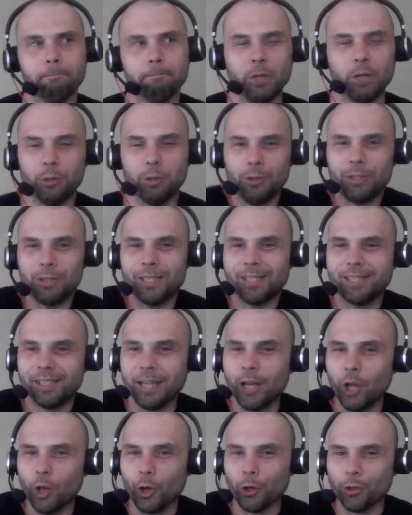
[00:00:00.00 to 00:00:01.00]
you know, you
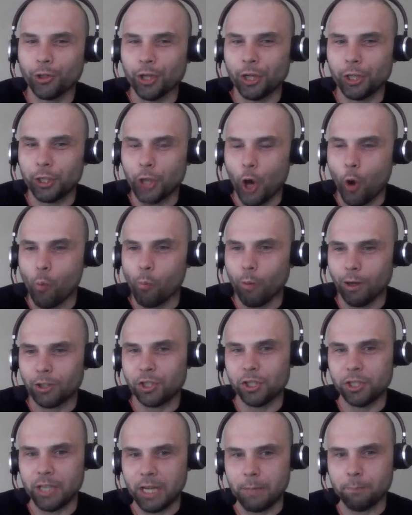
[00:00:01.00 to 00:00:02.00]
still aren't going to go
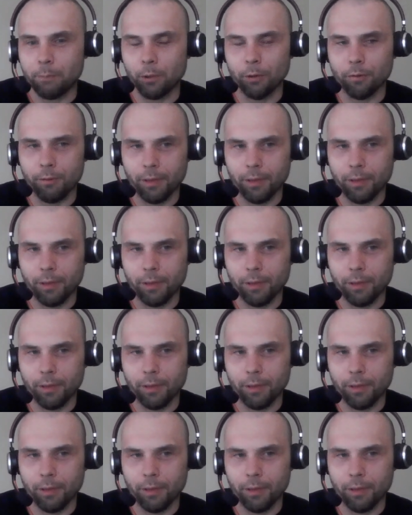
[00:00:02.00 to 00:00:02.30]
much deeper